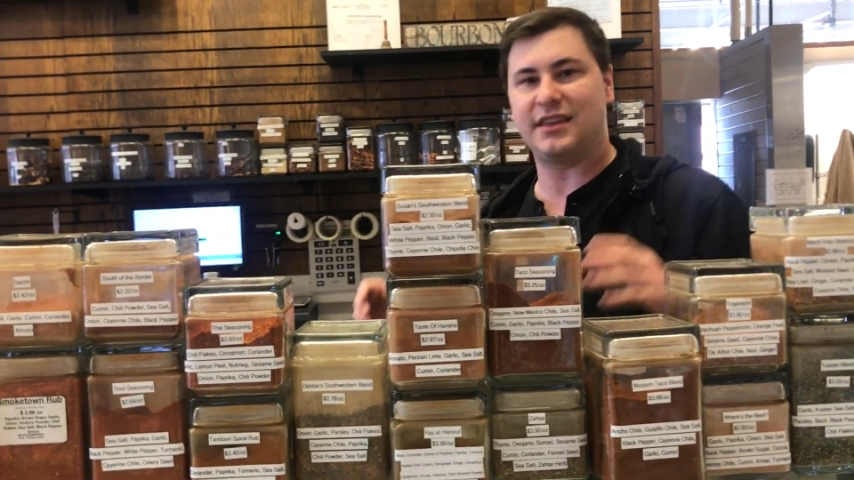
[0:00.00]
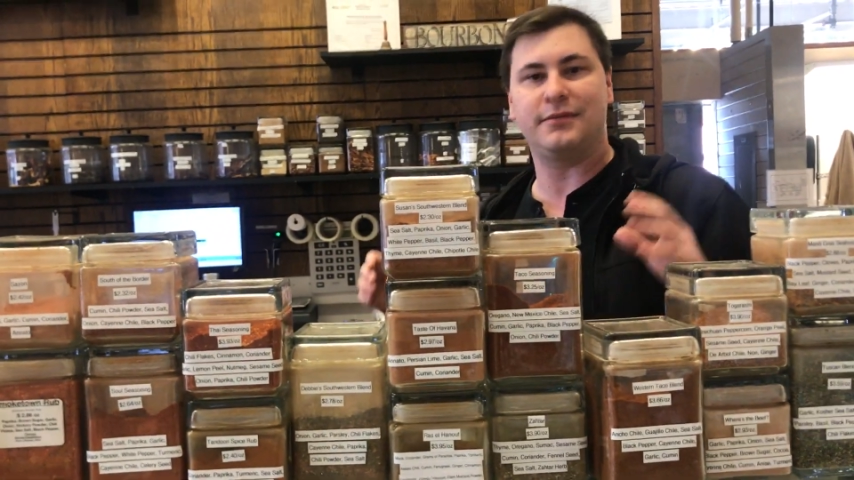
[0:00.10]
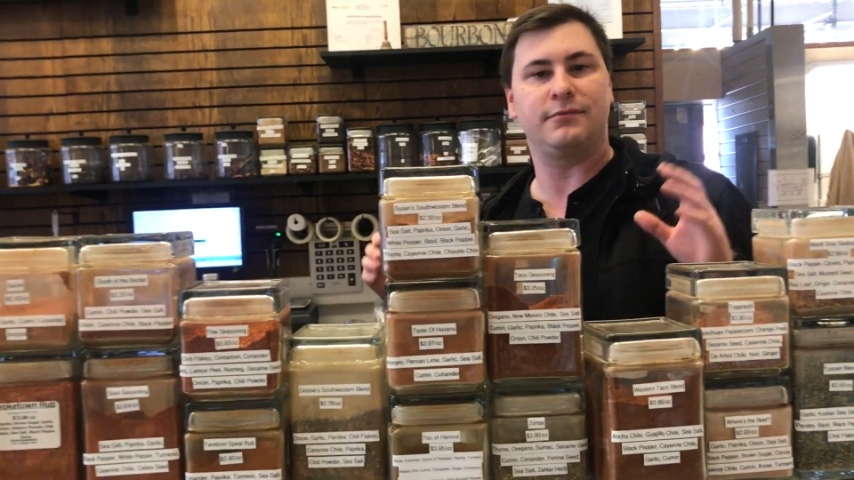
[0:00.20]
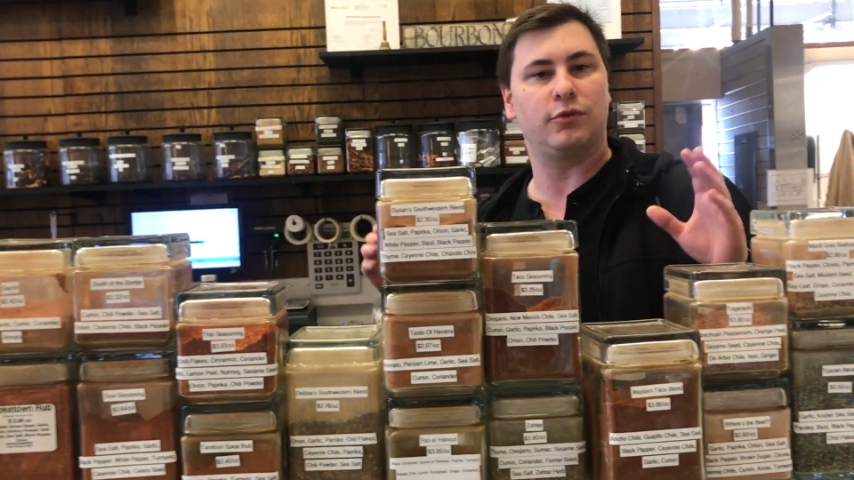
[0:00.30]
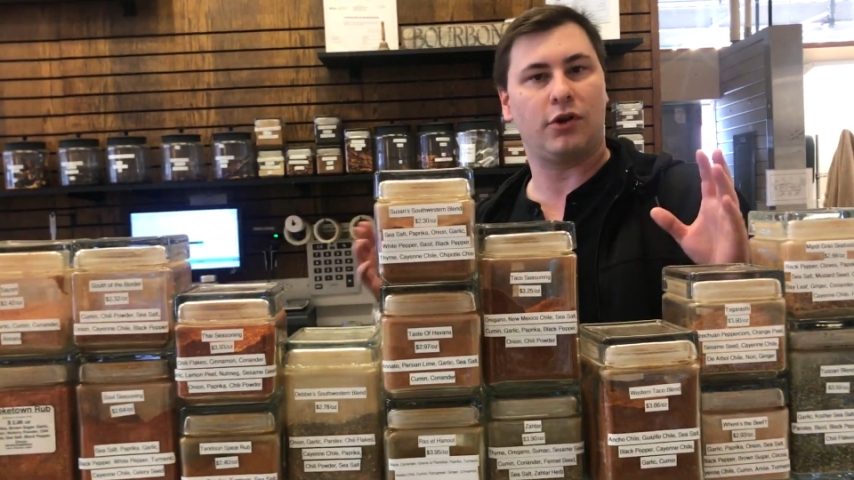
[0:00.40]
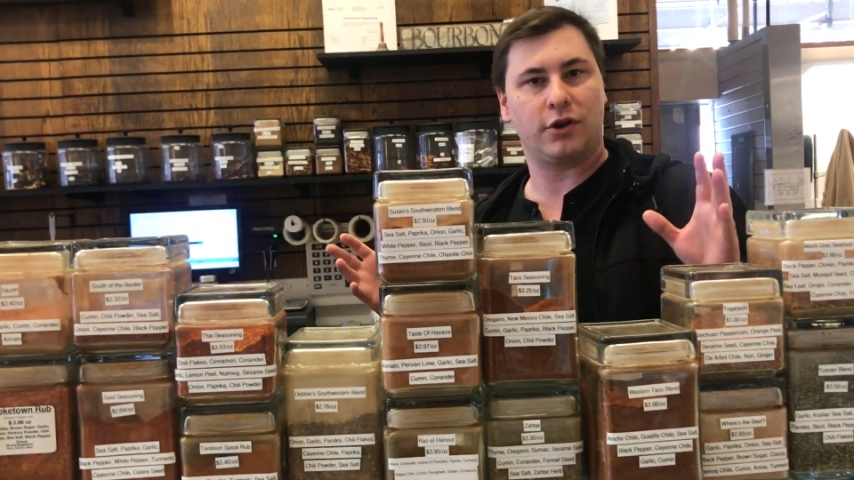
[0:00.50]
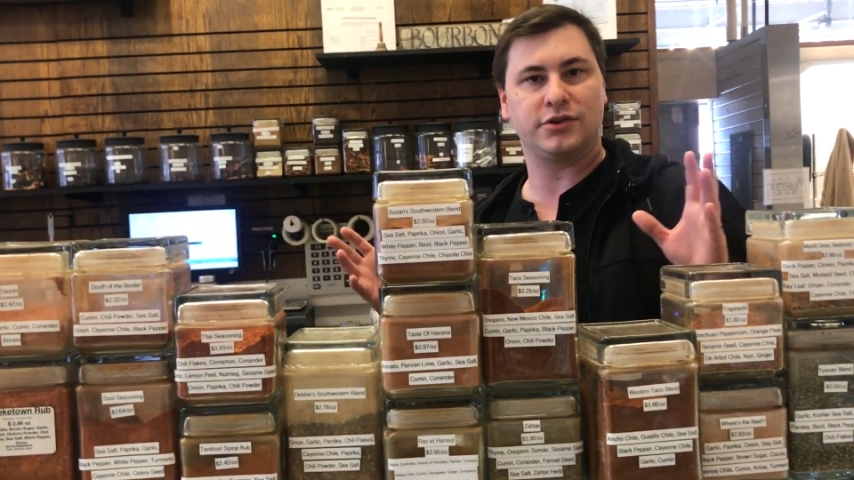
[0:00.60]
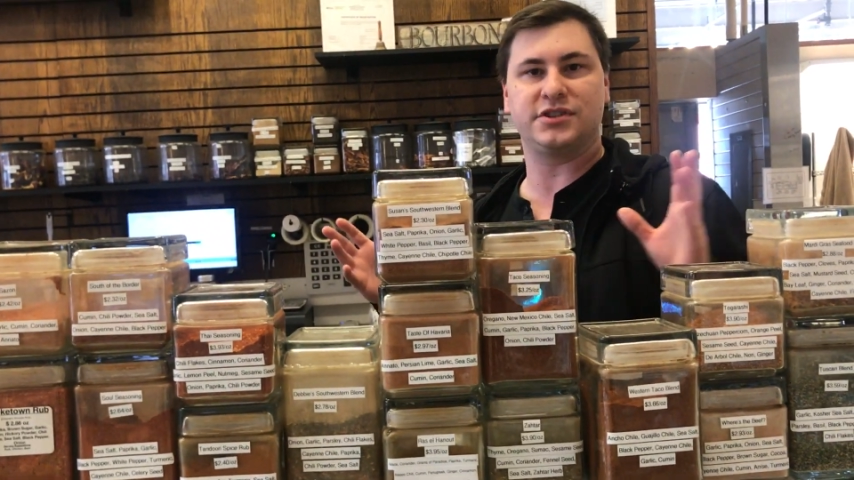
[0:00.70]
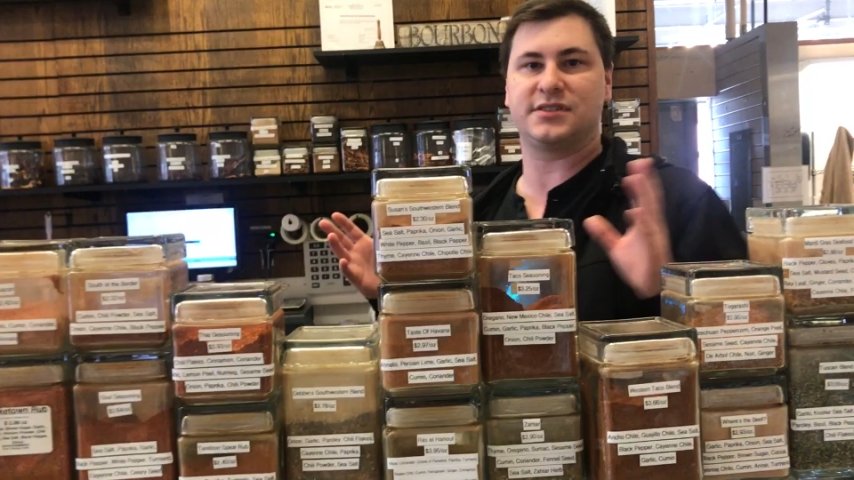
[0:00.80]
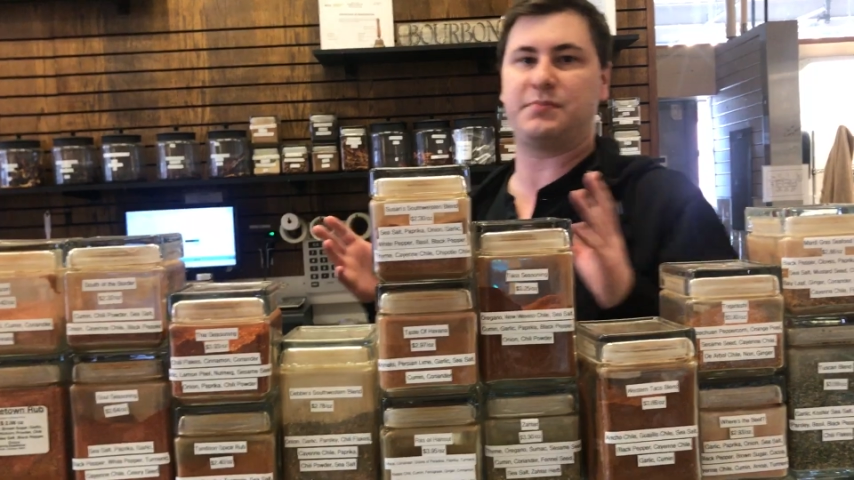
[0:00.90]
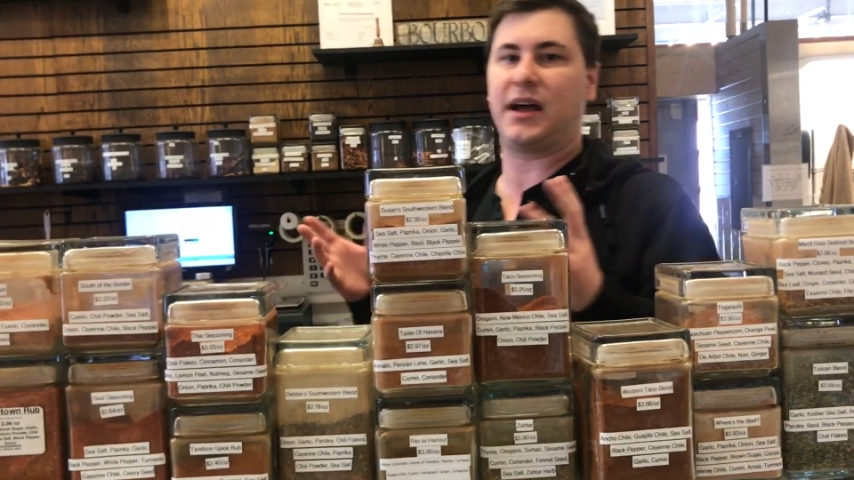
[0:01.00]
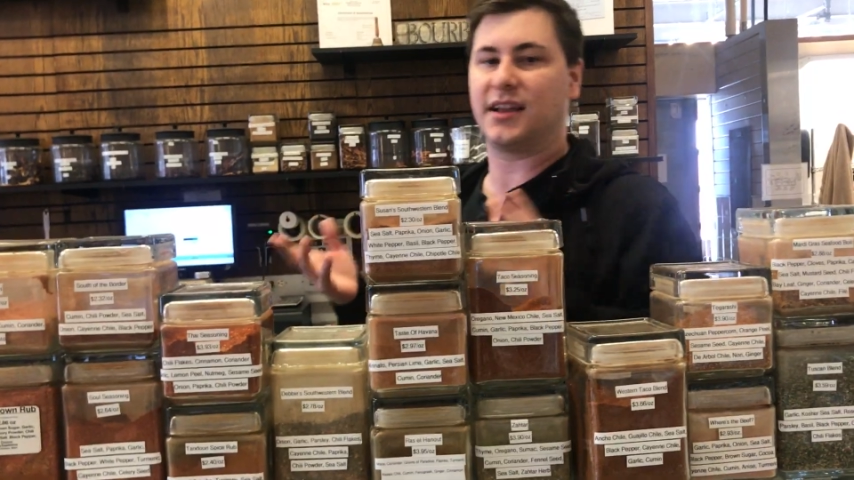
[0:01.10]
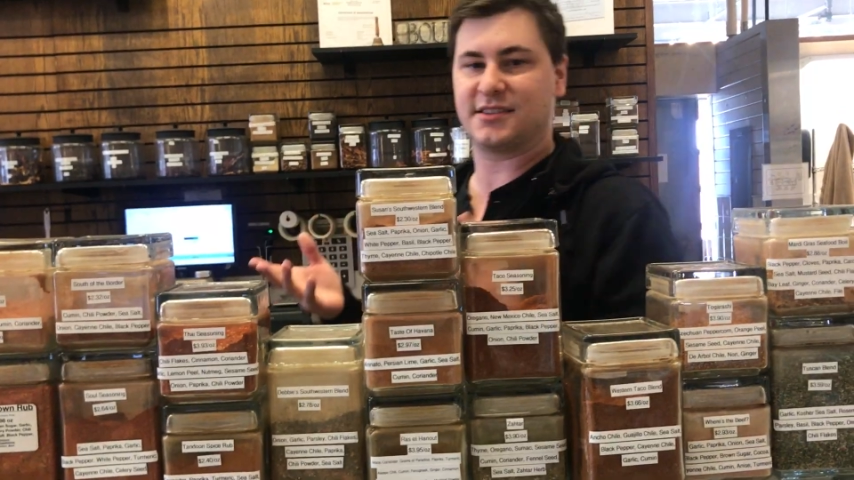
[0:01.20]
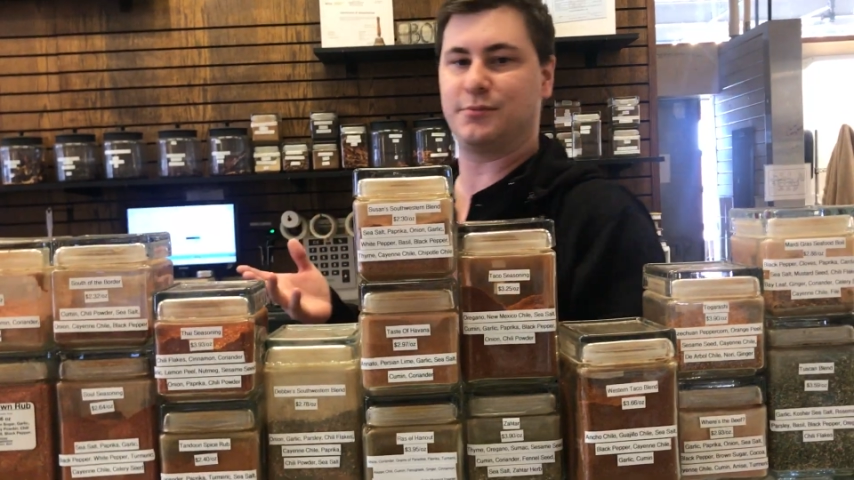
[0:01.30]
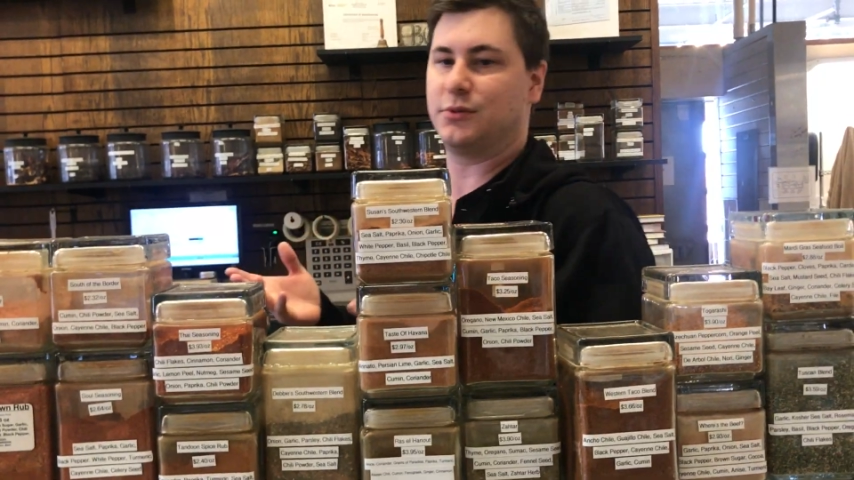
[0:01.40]
the largest
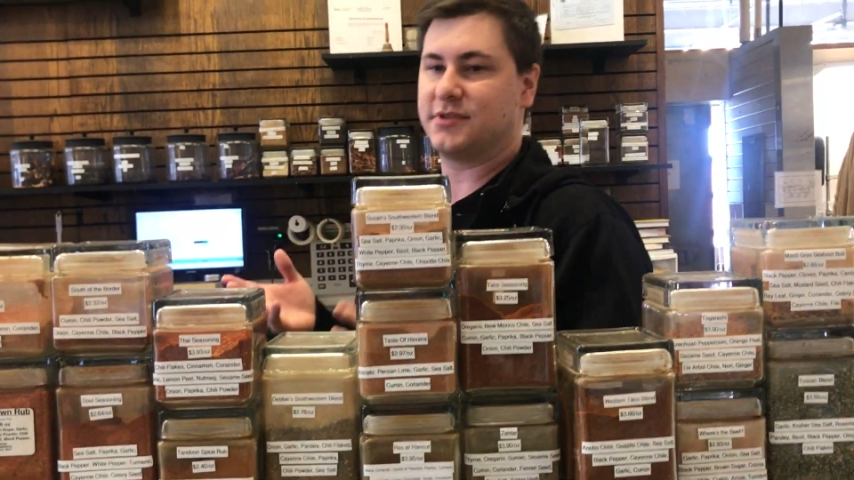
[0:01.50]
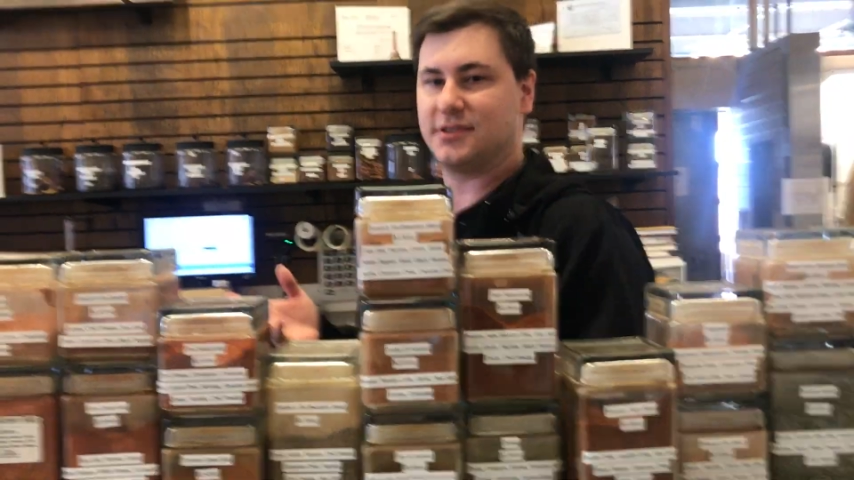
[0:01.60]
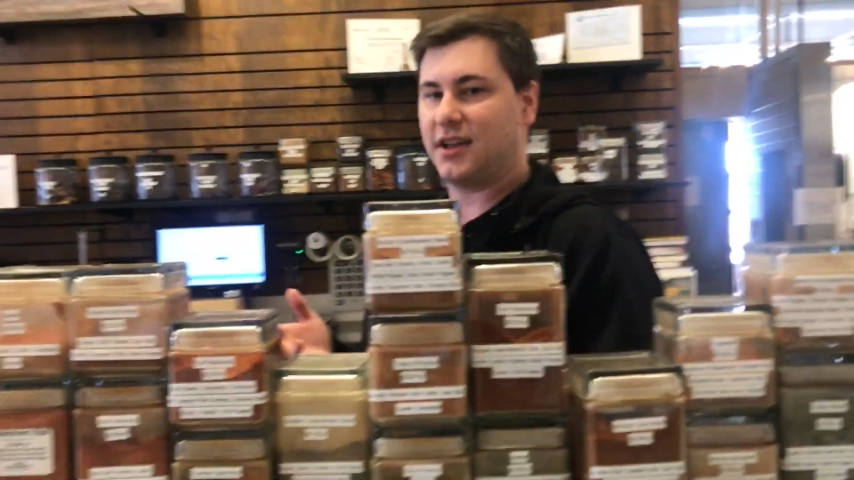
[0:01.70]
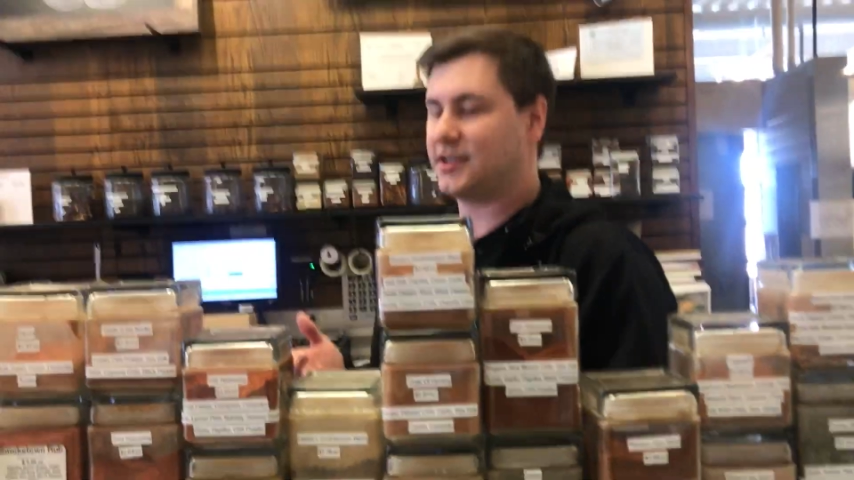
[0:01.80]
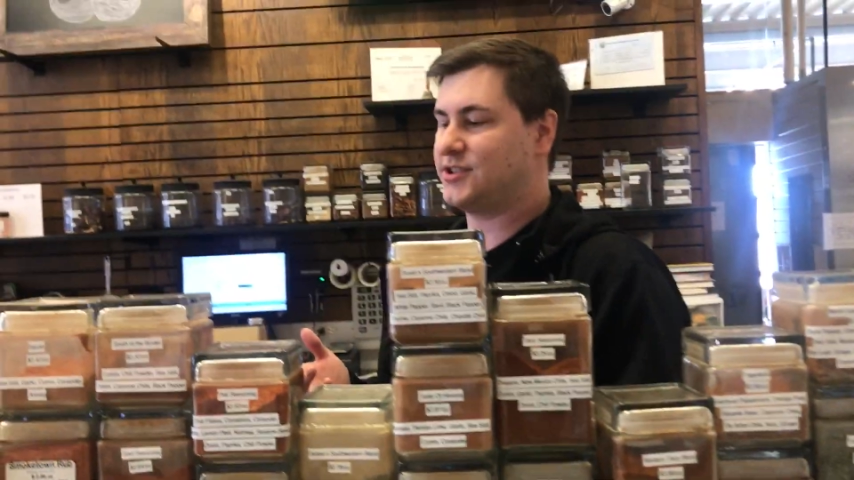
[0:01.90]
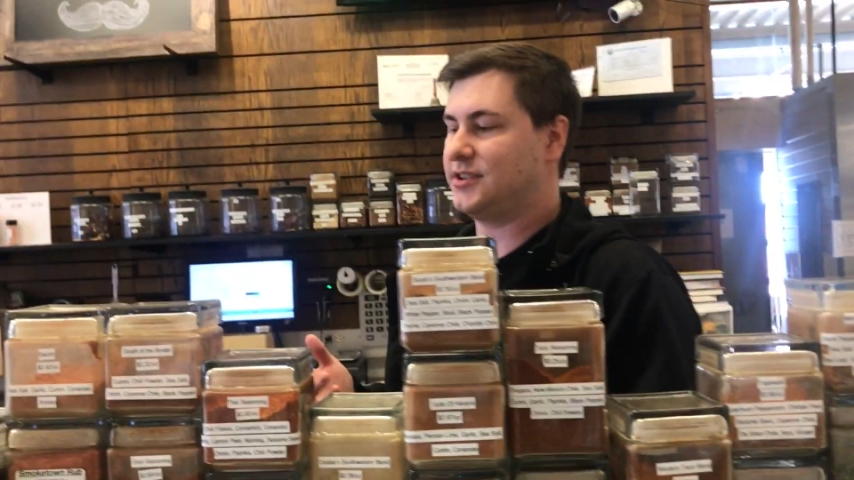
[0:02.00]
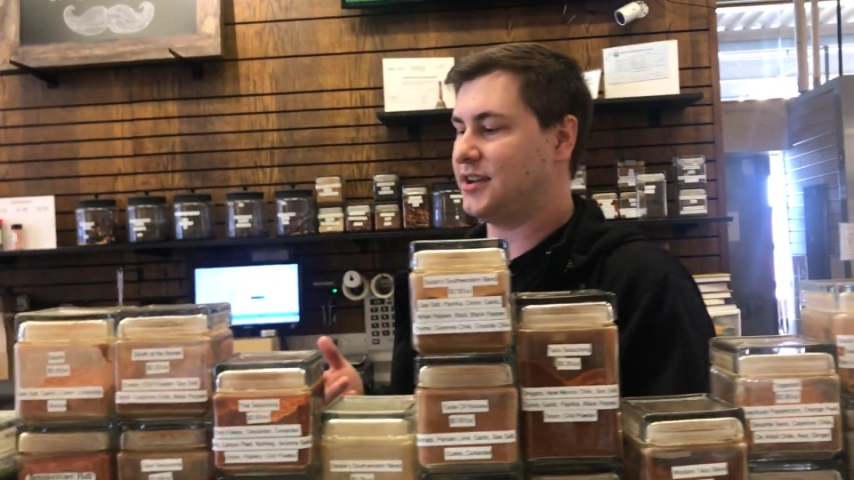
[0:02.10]
possible selection